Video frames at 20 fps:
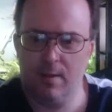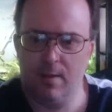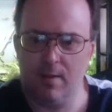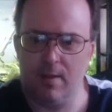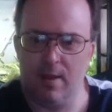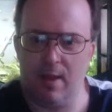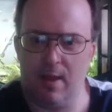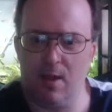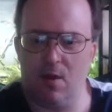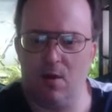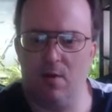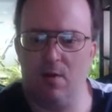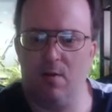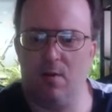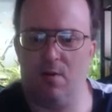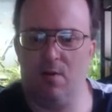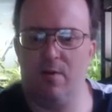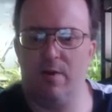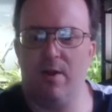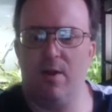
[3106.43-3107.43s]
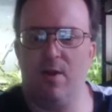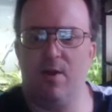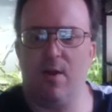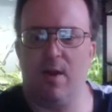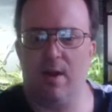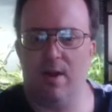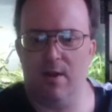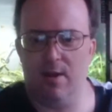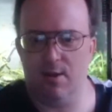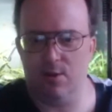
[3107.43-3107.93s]
Yeah, I know
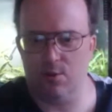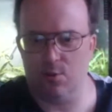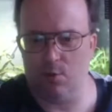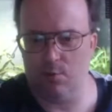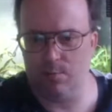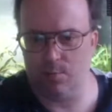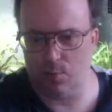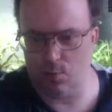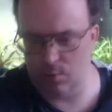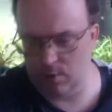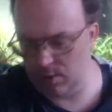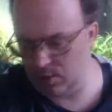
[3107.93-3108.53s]
Haley's oddball